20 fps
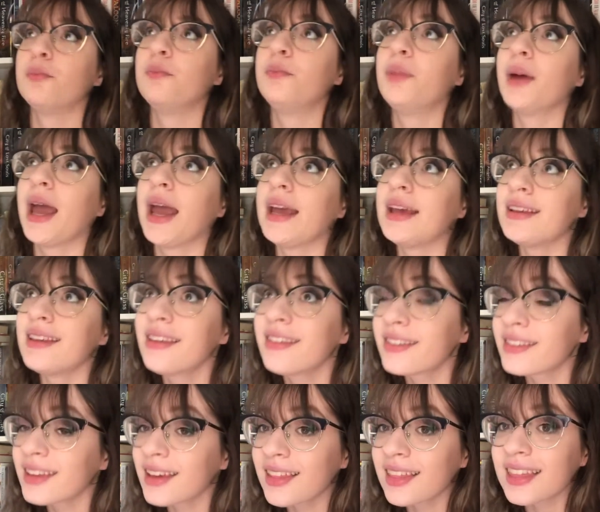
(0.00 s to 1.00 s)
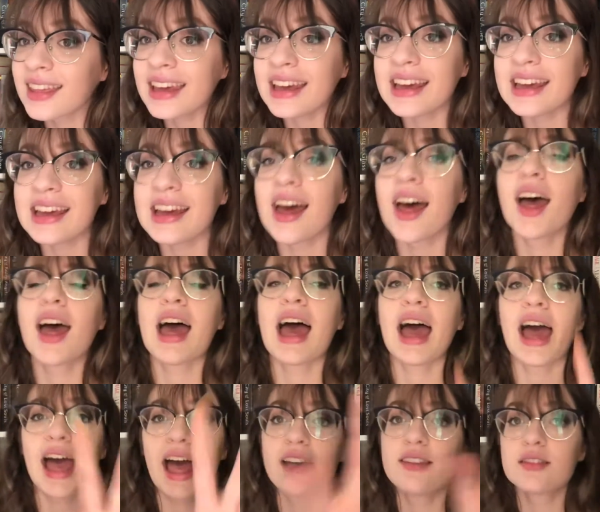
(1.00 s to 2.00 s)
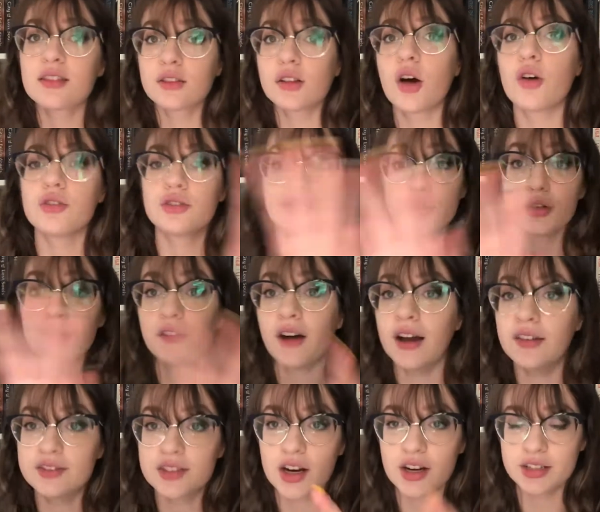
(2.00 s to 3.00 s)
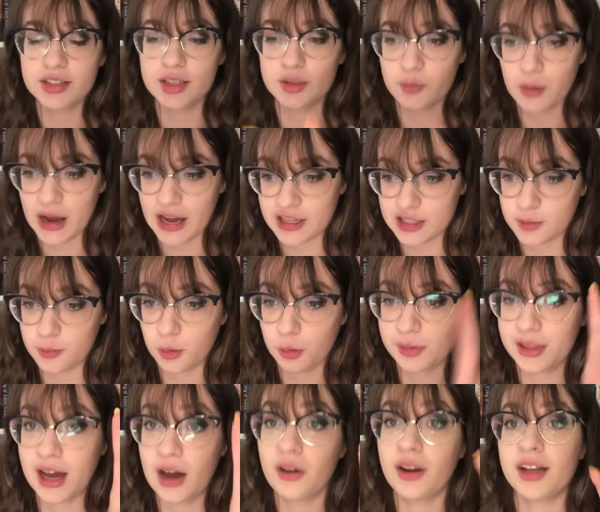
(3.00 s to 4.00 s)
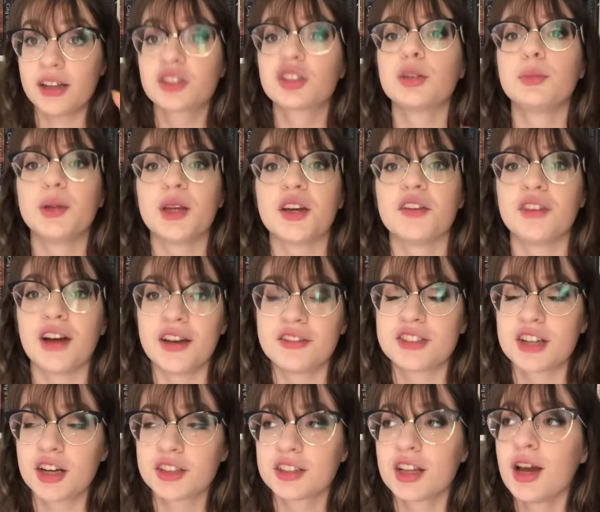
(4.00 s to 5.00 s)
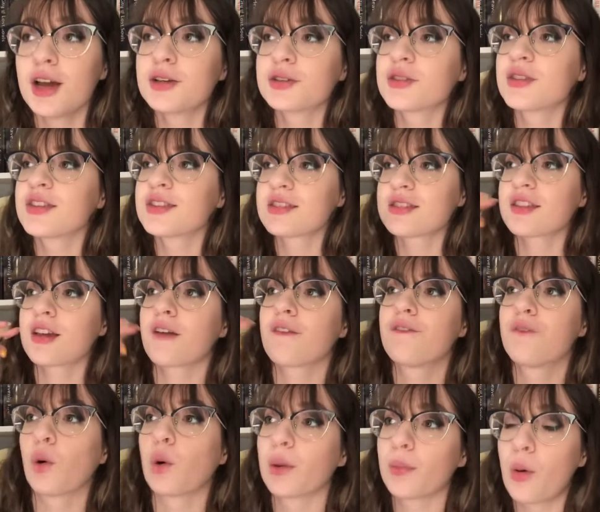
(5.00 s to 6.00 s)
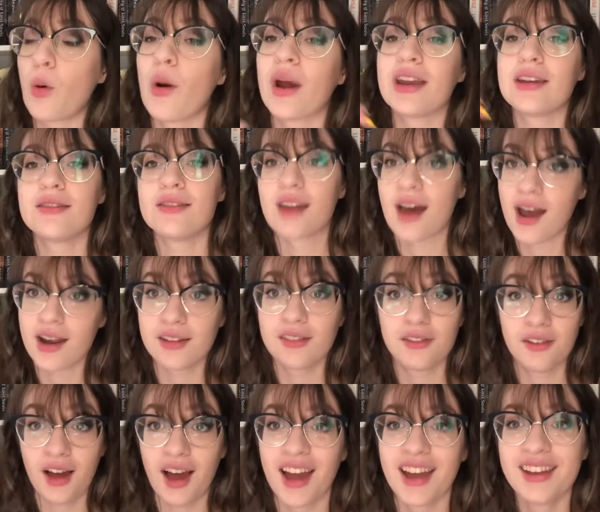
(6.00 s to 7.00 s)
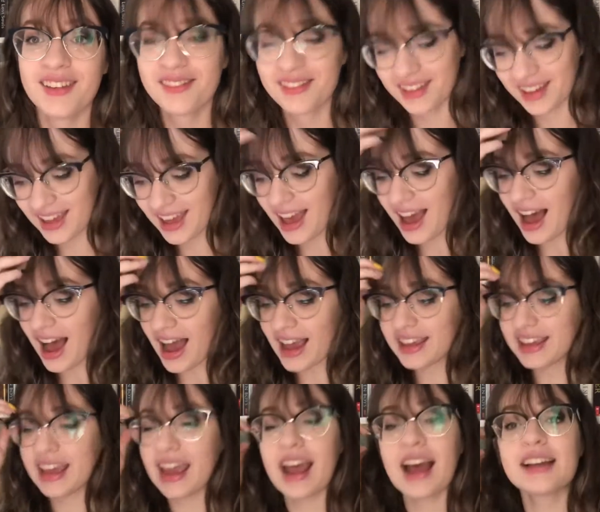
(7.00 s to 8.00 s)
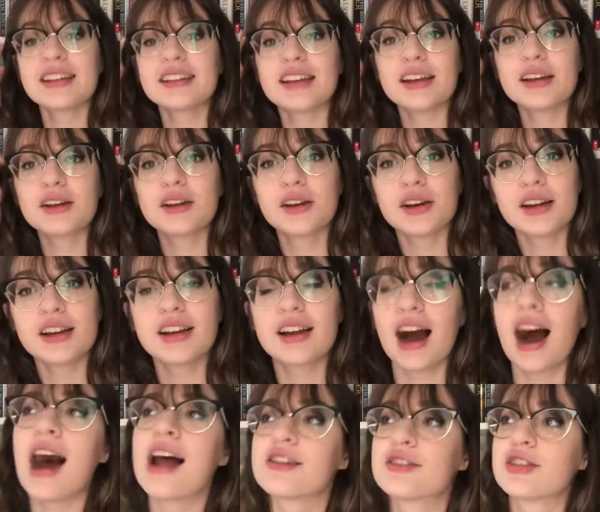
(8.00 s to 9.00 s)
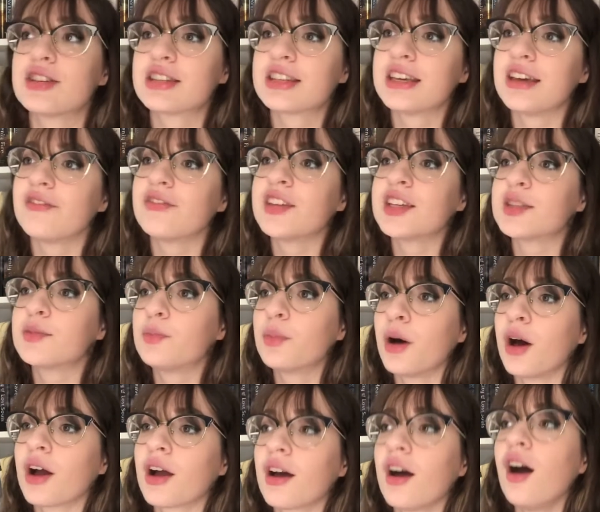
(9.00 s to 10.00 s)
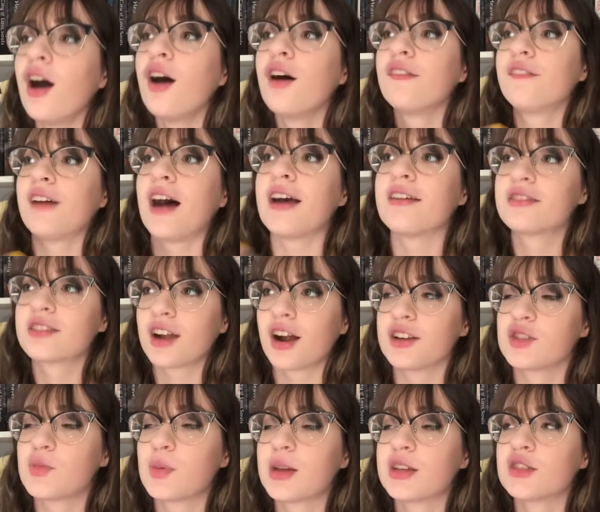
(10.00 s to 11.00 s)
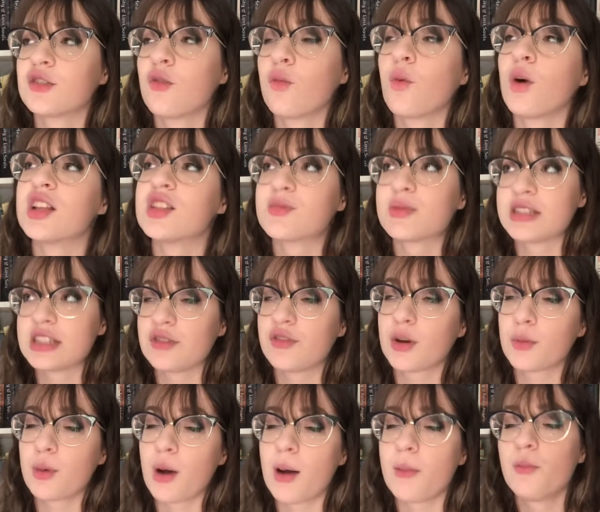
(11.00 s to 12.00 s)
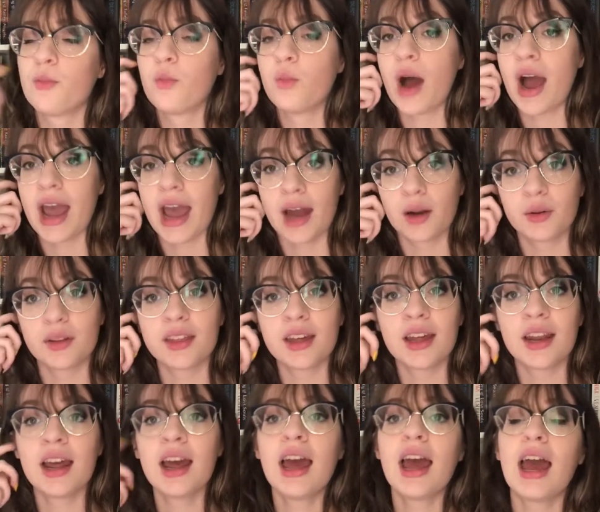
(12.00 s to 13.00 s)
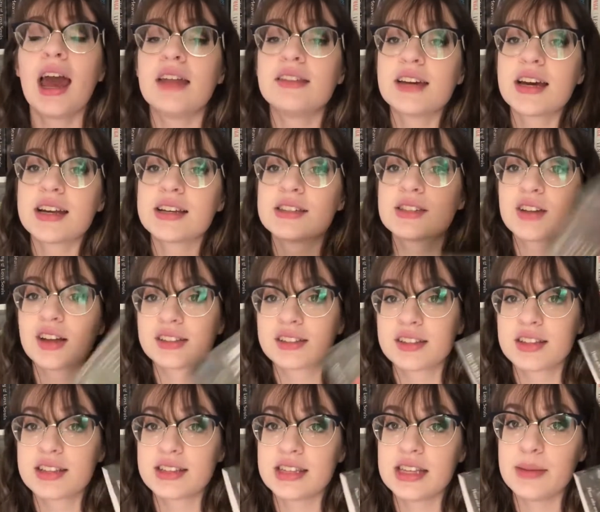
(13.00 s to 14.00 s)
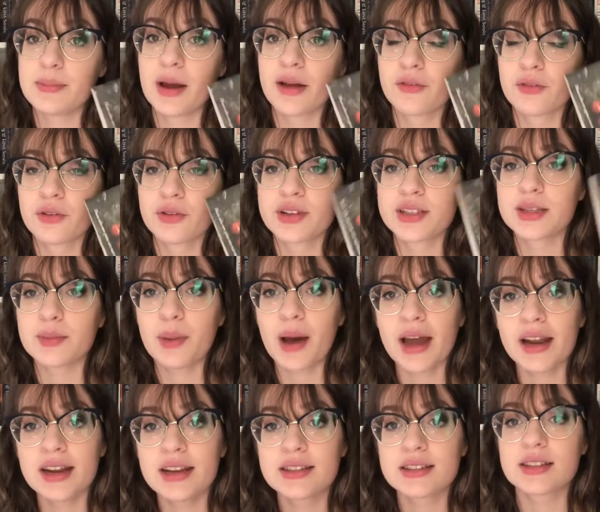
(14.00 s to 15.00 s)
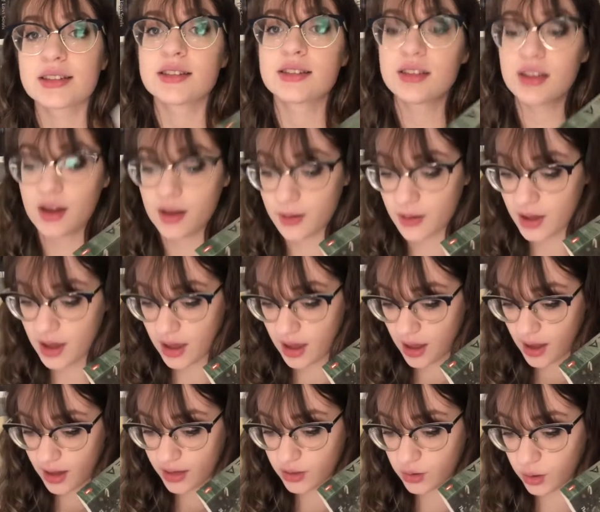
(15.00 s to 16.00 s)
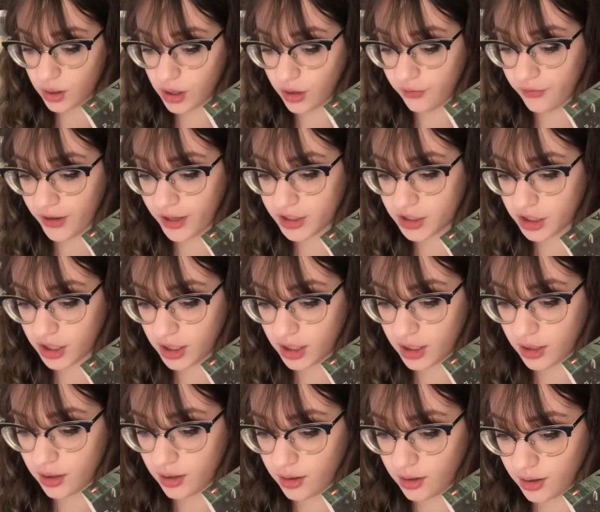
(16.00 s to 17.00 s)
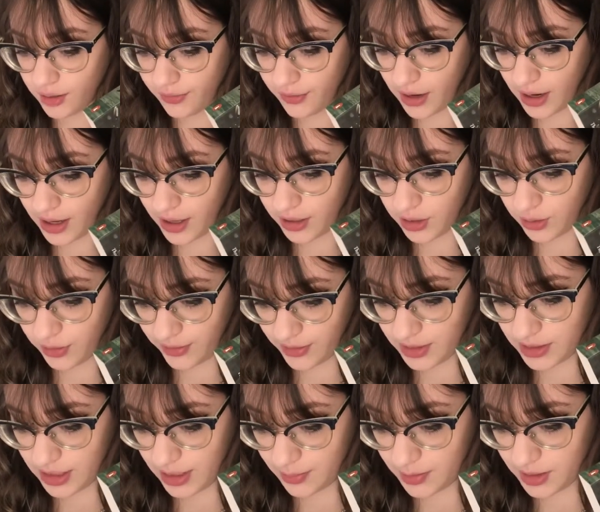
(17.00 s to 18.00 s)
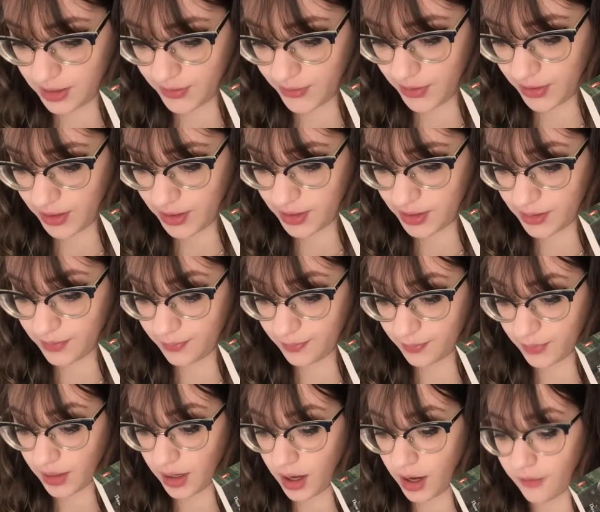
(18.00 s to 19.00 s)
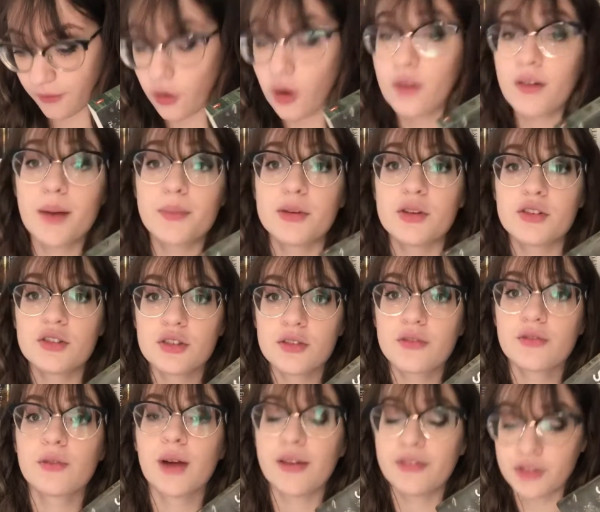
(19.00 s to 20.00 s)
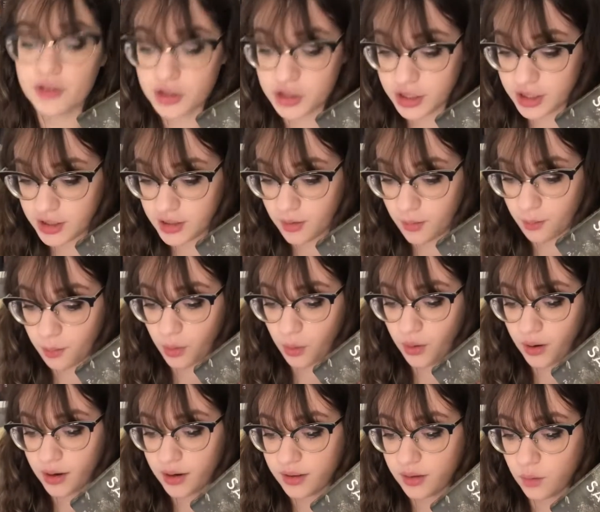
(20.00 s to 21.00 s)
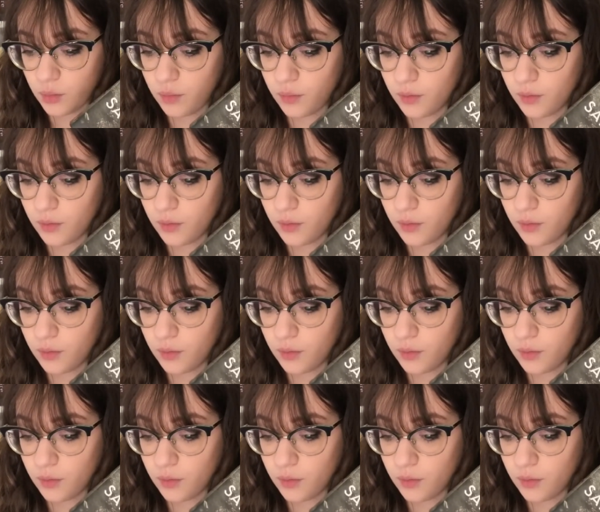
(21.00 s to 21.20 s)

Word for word: basically as close to five stars as possible without actually being five stars. So this is like four point nine five. I can't in good conscience give this book five stars because of one specific problem I had with it, and that is Salt of the Sea by Ruta Sepetys. This is a historical fiction. I forgot, I do have a synopsis for this. Uh, four refu refugees board the